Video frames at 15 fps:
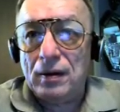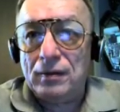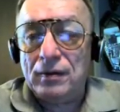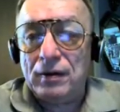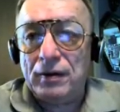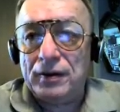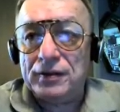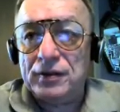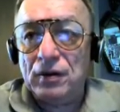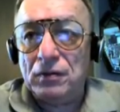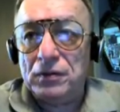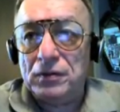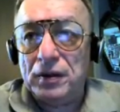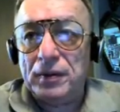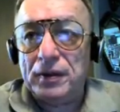there is no
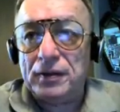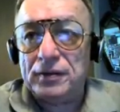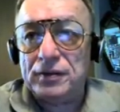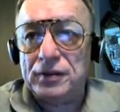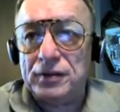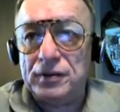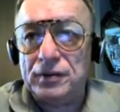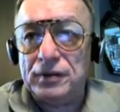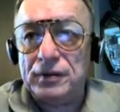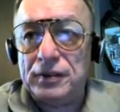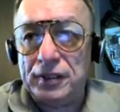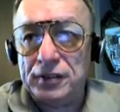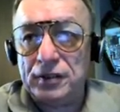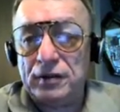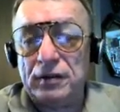limit to
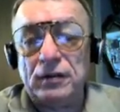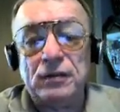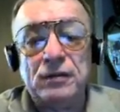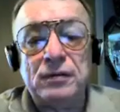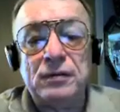digital